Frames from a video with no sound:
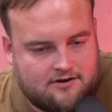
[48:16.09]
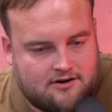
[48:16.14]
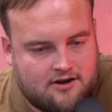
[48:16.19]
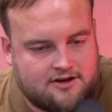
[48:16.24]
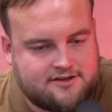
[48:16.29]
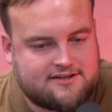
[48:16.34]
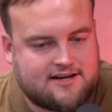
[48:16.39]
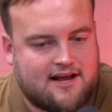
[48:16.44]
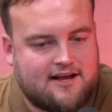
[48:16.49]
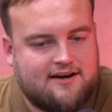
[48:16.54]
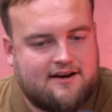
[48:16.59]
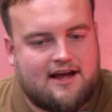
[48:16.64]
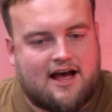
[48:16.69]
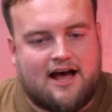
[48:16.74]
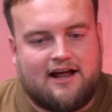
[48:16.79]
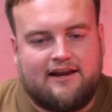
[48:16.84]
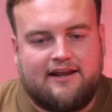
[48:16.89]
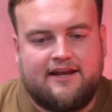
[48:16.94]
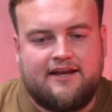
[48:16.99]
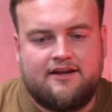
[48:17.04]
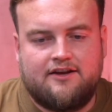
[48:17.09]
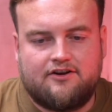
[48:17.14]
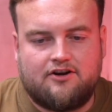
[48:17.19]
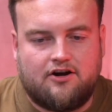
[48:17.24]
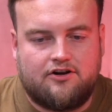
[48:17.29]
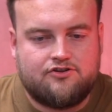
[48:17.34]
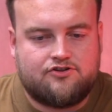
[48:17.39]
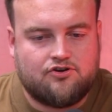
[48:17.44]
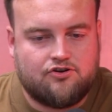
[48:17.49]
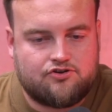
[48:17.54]
Hassan Ali got
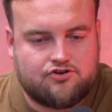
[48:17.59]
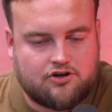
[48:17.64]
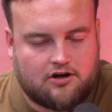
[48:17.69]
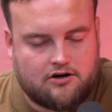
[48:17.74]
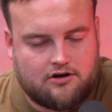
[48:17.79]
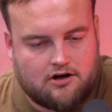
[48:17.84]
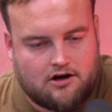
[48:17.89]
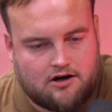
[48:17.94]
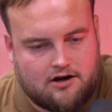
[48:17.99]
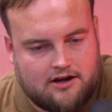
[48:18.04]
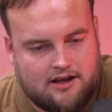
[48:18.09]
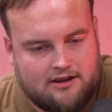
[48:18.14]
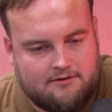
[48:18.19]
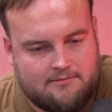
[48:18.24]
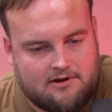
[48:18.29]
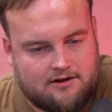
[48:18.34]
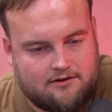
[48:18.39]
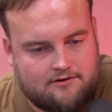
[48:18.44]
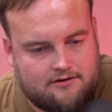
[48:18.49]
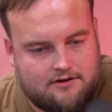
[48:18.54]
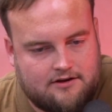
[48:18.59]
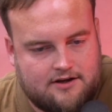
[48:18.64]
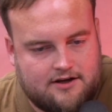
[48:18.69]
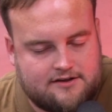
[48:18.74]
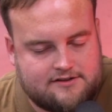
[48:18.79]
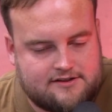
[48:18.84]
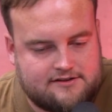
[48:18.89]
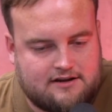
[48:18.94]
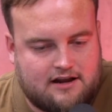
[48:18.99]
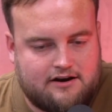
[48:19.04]
in touch on our email.
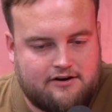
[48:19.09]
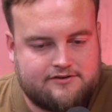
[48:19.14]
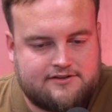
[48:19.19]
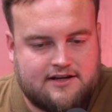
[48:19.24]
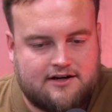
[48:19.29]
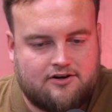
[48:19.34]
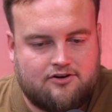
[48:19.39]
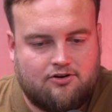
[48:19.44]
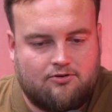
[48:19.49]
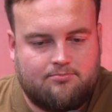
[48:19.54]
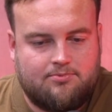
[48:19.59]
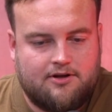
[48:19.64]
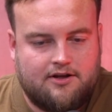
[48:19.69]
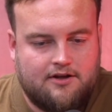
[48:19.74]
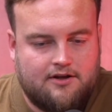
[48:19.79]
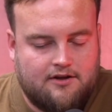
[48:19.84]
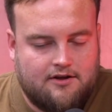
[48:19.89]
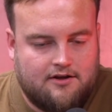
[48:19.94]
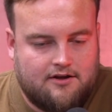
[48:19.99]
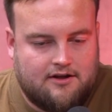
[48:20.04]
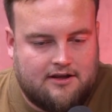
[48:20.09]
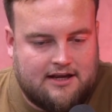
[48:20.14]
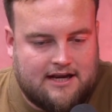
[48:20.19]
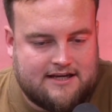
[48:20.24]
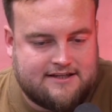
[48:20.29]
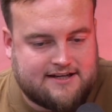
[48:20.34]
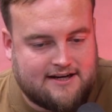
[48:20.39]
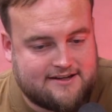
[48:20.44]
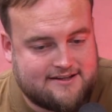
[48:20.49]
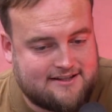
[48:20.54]
Said 9 out of 10 club. He
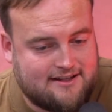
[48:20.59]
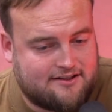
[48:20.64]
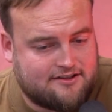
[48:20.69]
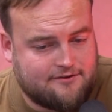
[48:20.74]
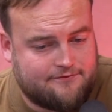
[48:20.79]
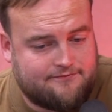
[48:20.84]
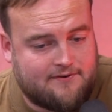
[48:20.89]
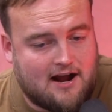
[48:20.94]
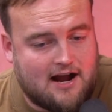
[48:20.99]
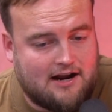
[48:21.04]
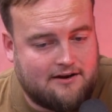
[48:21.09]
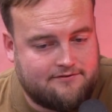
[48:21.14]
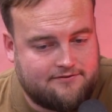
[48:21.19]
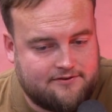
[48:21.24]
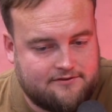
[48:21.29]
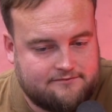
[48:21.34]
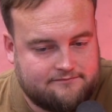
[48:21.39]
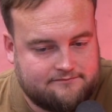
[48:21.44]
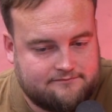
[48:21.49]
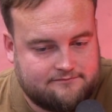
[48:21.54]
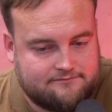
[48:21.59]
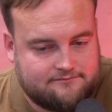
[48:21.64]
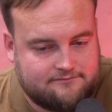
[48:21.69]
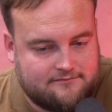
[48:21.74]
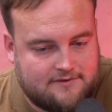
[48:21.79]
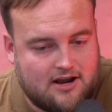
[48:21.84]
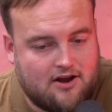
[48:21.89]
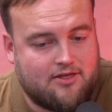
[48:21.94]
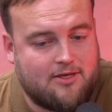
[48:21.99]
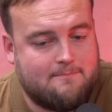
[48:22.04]
sent us a list of 5.
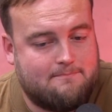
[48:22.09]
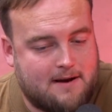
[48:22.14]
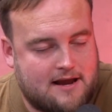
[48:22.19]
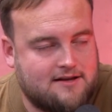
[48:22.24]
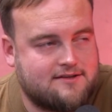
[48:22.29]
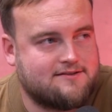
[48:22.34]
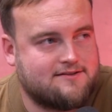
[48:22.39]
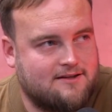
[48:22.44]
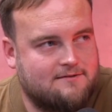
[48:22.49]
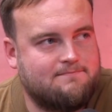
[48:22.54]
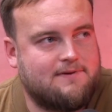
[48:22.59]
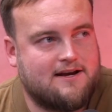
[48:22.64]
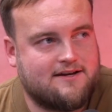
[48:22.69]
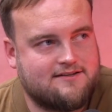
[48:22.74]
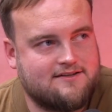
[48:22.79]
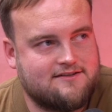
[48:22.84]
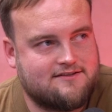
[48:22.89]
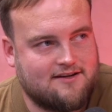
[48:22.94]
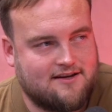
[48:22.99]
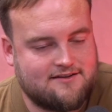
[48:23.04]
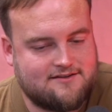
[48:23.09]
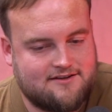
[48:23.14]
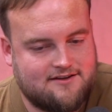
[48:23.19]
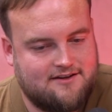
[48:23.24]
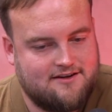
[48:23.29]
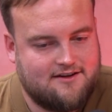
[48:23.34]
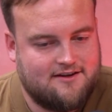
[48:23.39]
They are the best of the best, he says.